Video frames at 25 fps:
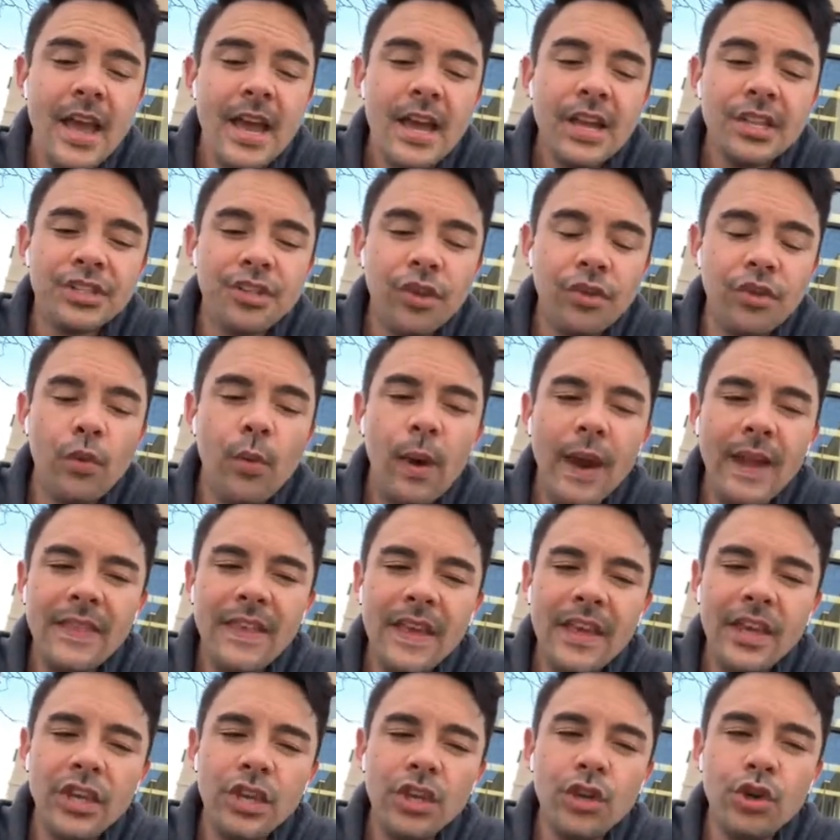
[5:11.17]
So the way
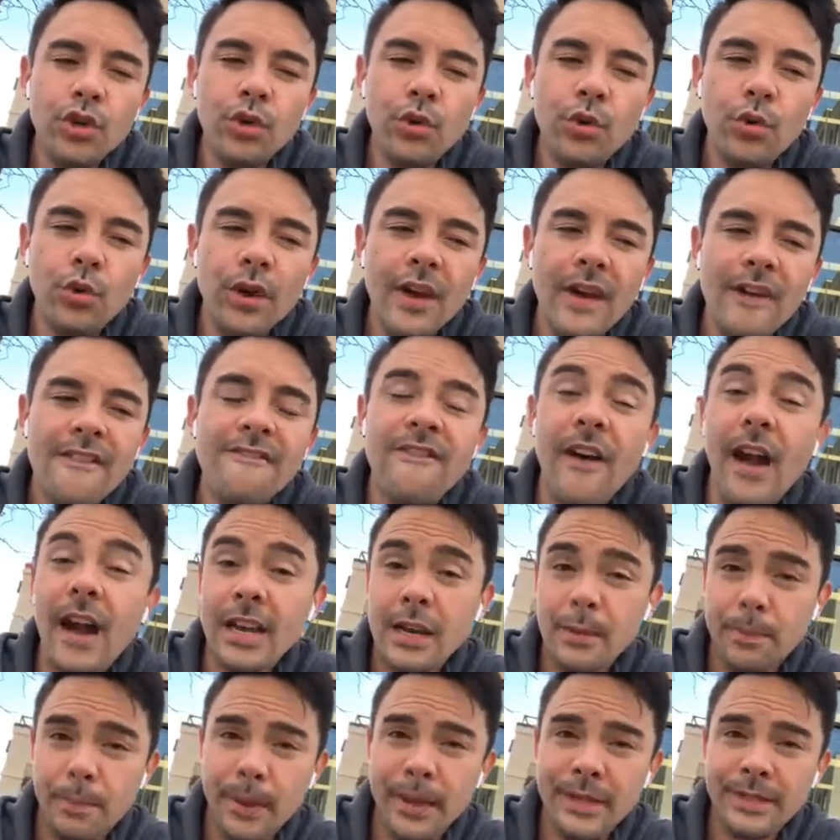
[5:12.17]
that you find
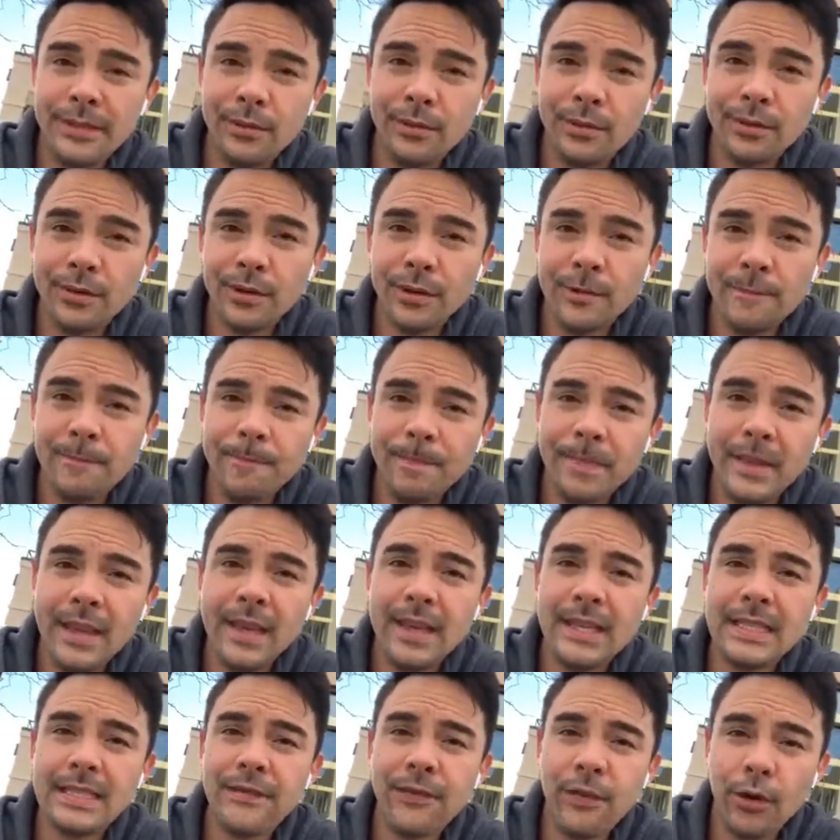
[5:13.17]
a placeholder
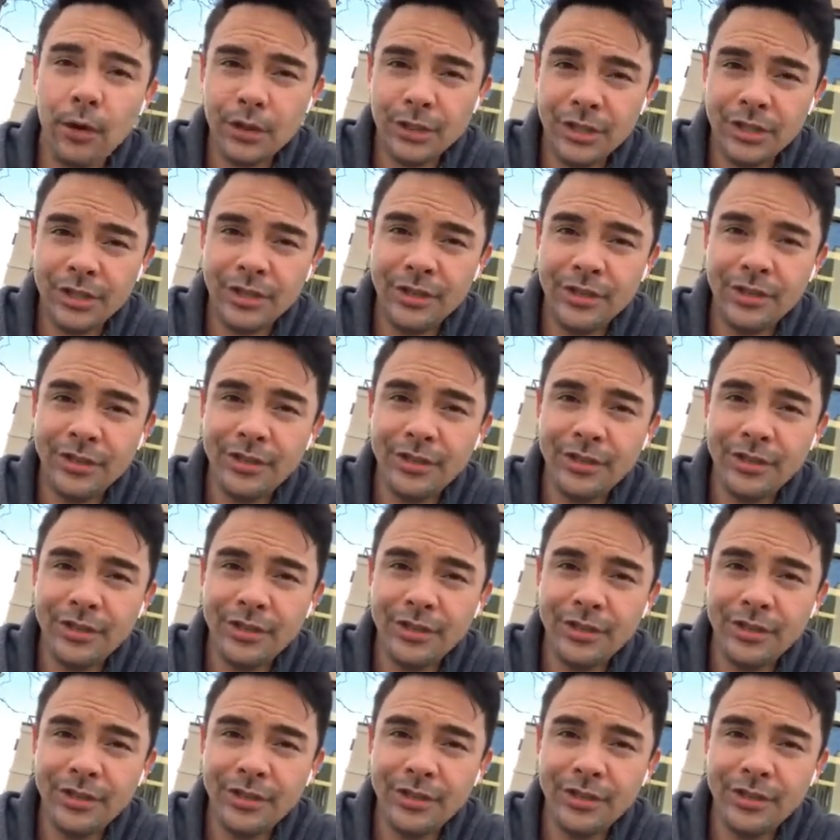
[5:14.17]
is, first,